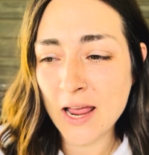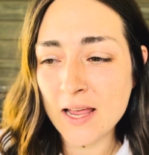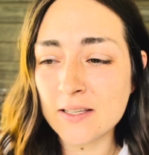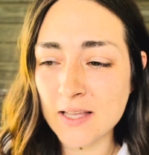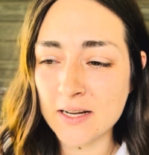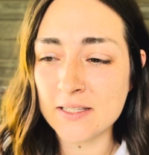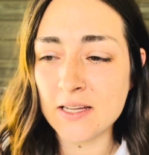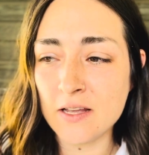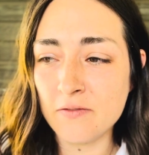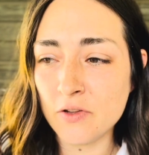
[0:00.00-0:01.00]
a
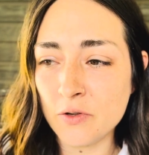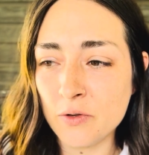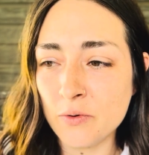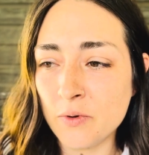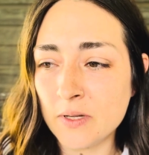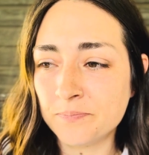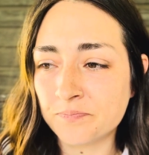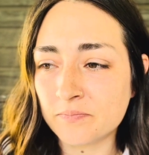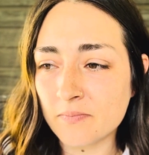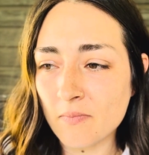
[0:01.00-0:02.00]
collective who
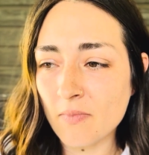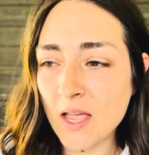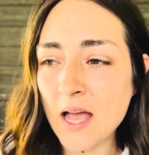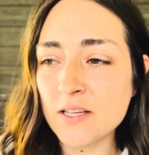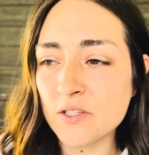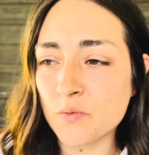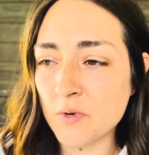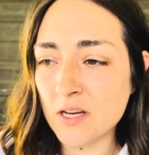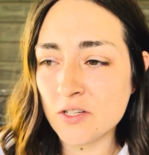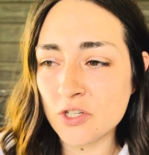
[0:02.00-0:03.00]
has
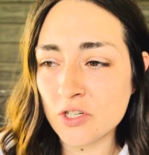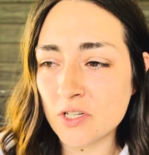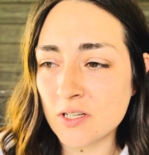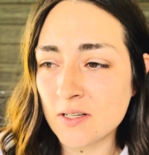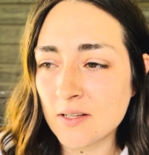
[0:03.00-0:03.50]
reached